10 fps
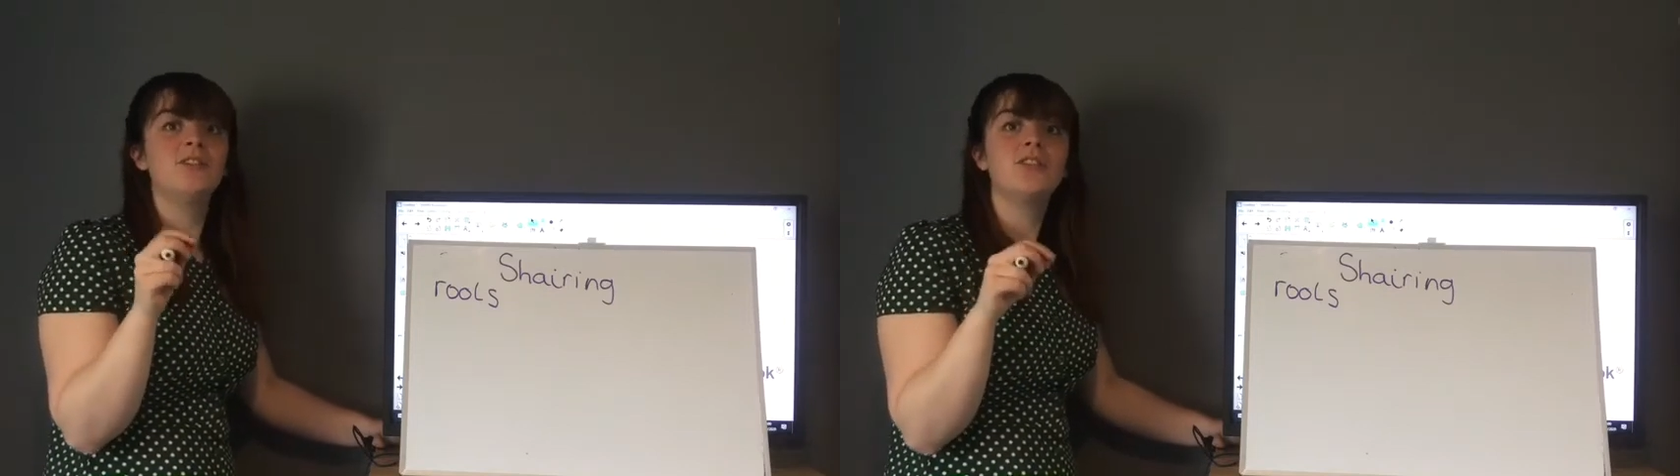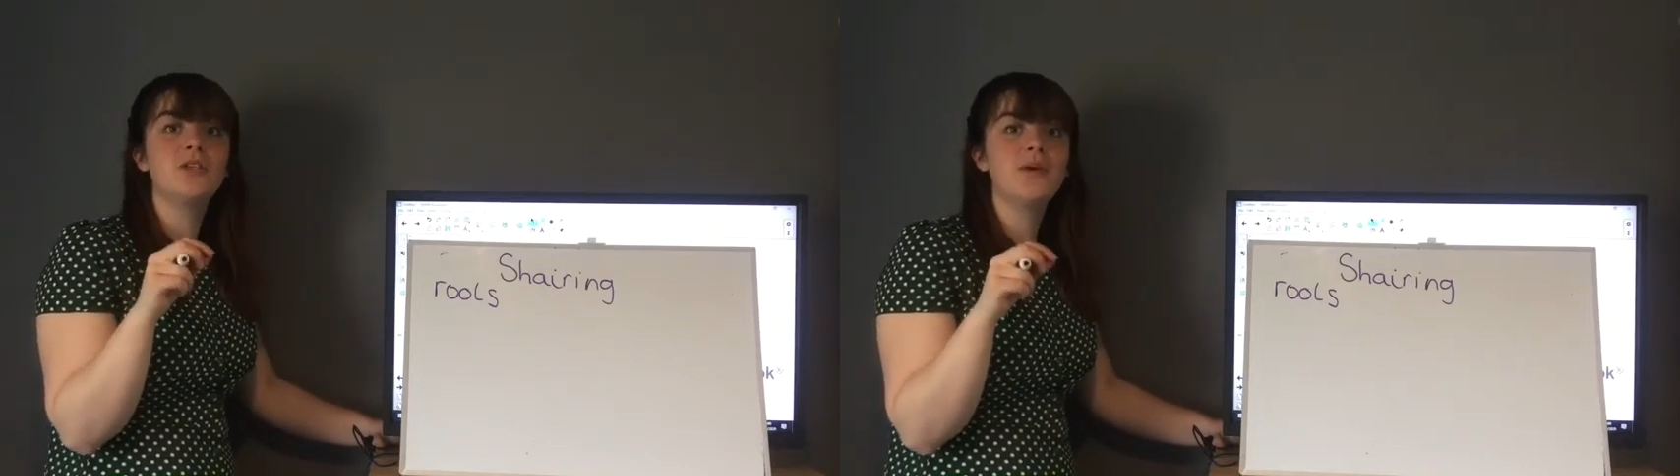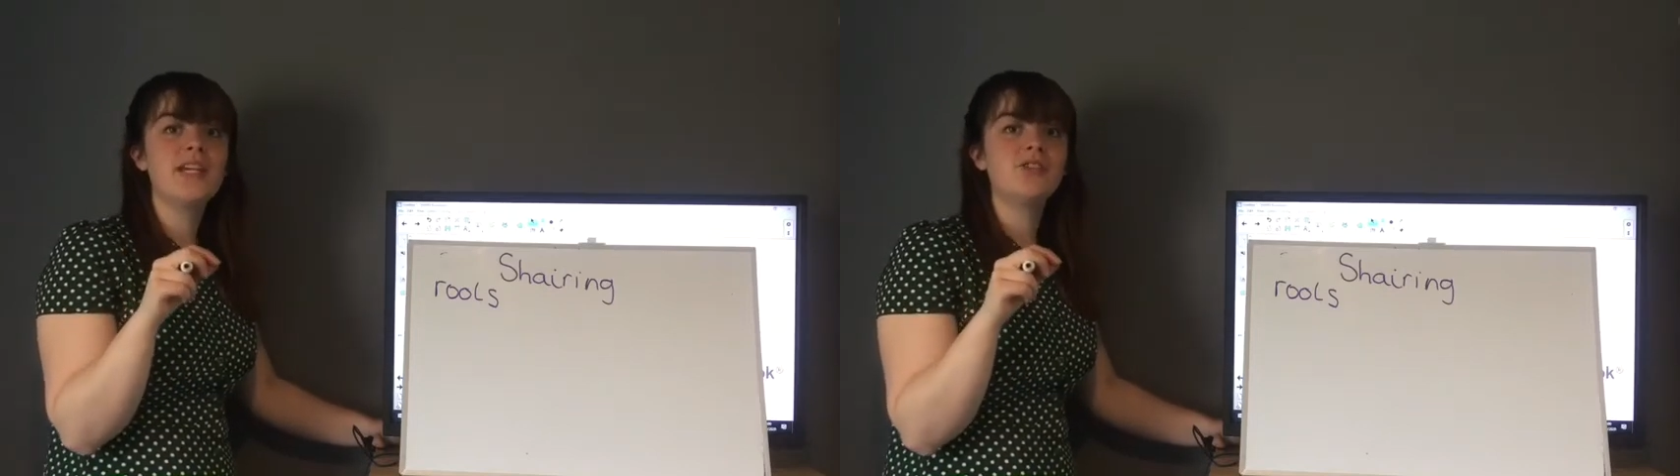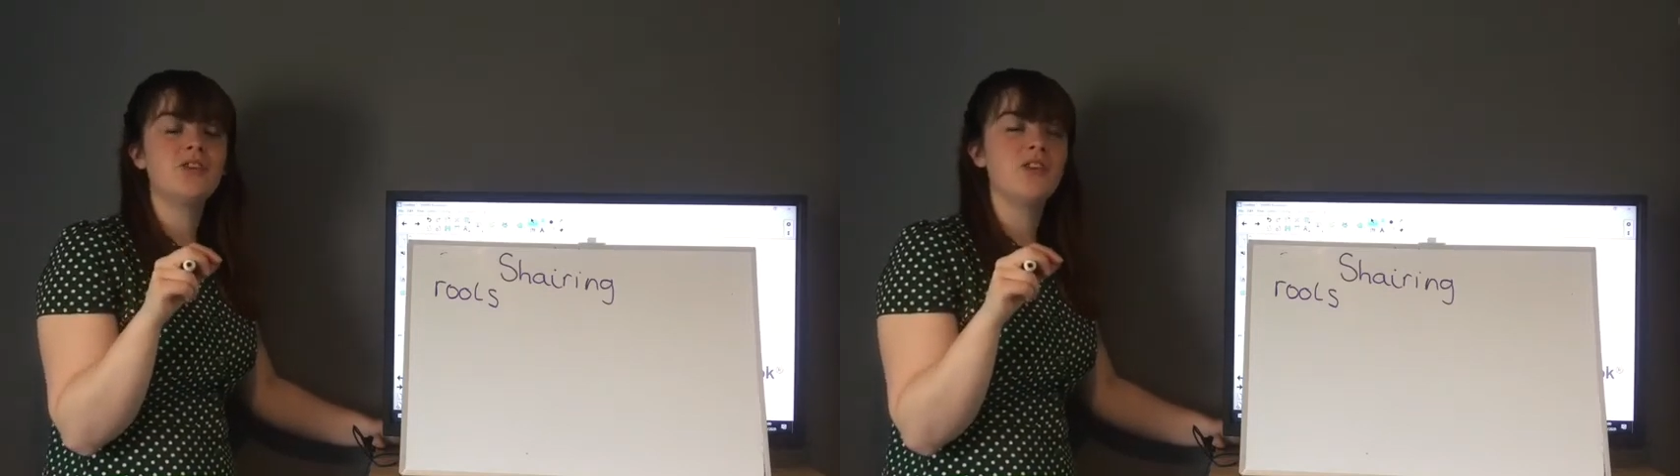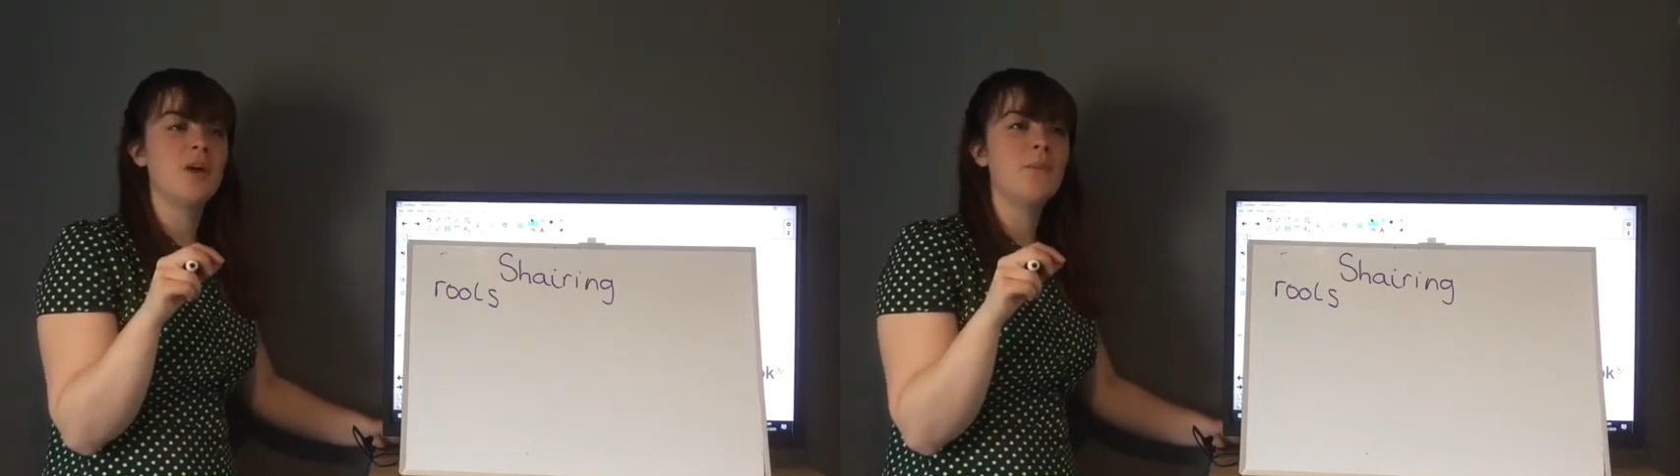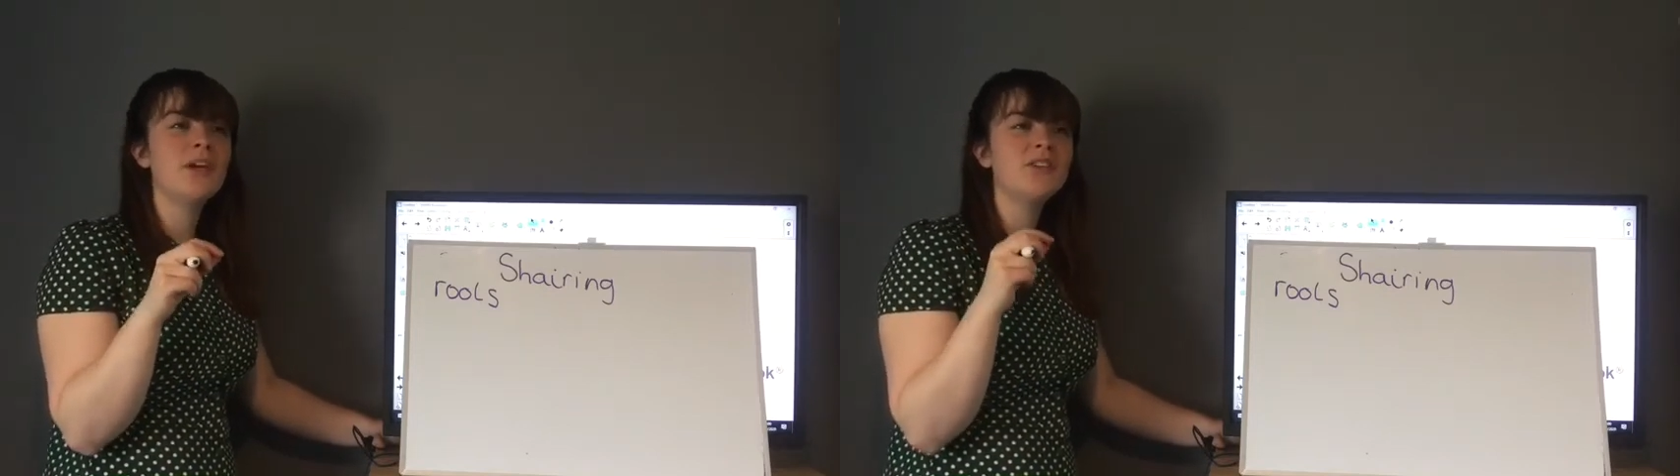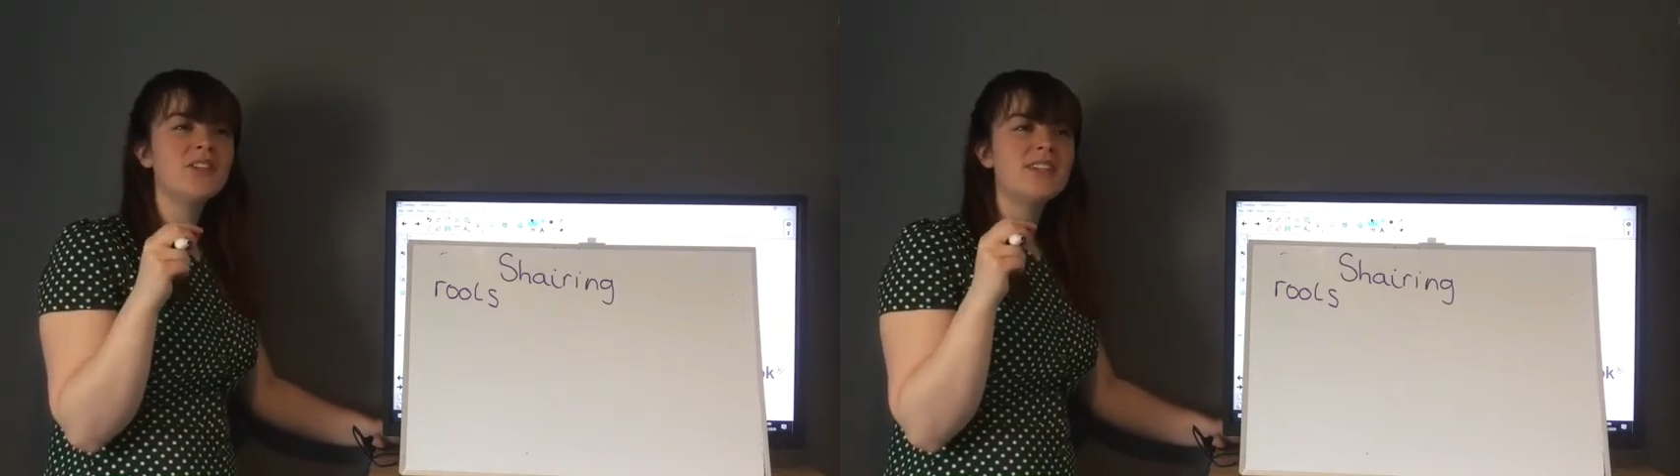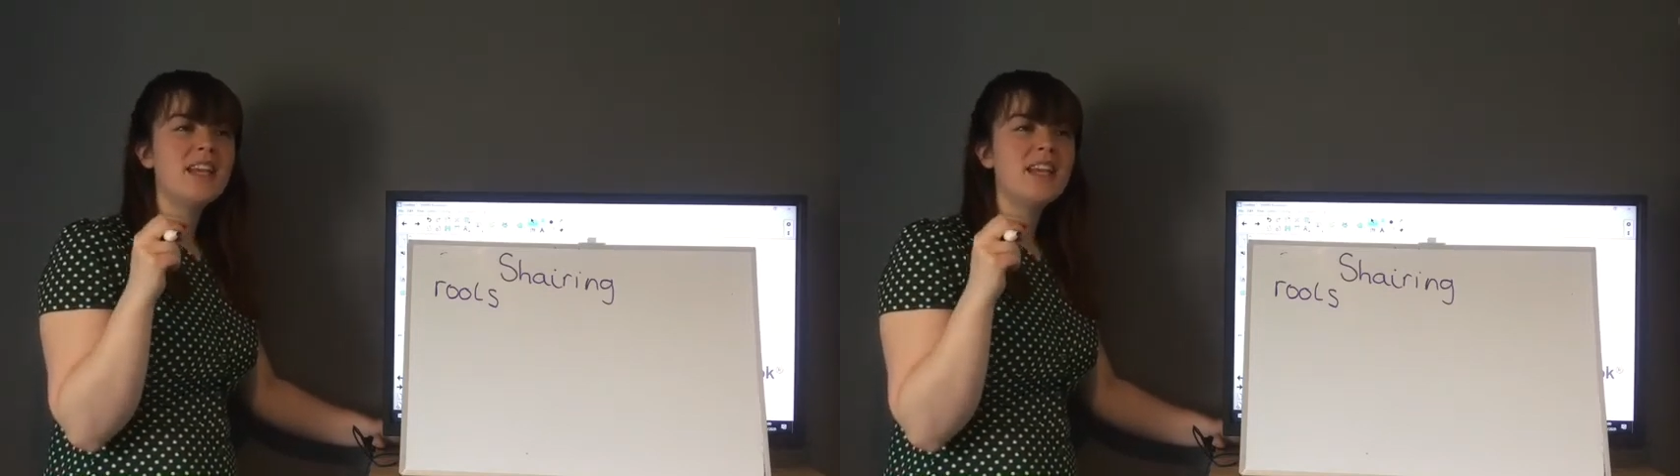to each other, because